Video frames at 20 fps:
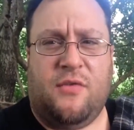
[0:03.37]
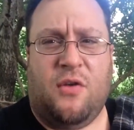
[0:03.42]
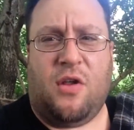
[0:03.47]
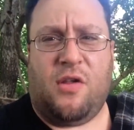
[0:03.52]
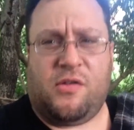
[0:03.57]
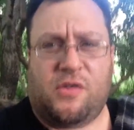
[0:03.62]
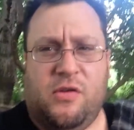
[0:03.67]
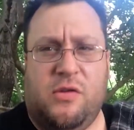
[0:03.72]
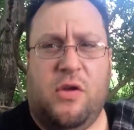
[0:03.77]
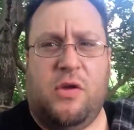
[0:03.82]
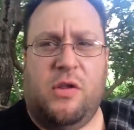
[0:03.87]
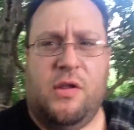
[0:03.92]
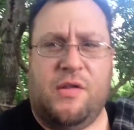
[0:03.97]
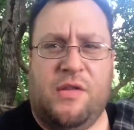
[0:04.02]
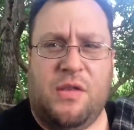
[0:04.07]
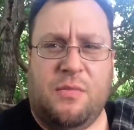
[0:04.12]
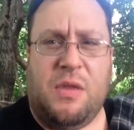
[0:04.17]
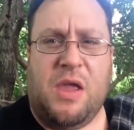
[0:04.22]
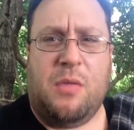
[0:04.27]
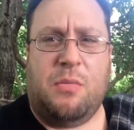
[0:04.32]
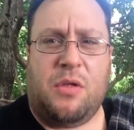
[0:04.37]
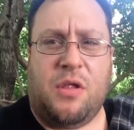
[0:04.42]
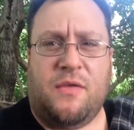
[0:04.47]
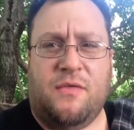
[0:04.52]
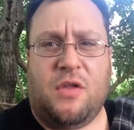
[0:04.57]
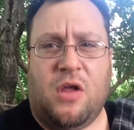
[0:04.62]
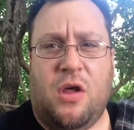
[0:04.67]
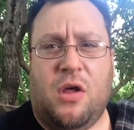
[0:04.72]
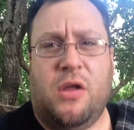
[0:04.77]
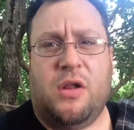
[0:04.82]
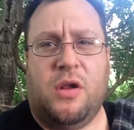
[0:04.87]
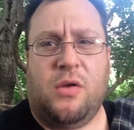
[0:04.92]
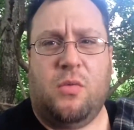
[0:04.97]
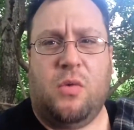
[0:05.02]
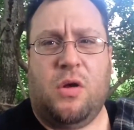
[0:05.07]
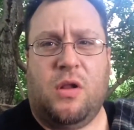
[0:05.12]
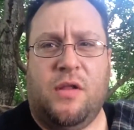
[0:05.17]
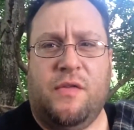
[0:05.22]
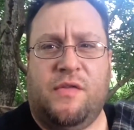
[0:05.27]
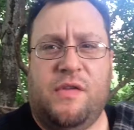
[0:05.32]
also known as the People of the Haunted
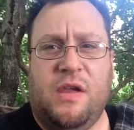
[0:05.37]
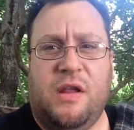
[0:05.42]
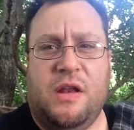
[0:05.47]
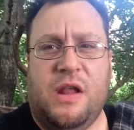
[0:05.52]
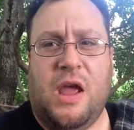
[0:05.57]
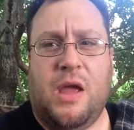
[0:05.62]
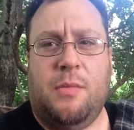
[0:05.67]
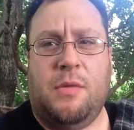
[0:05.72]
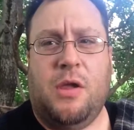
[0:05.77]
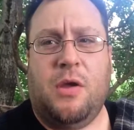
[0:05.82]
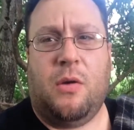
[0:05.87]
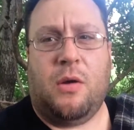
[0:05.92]
World of CW,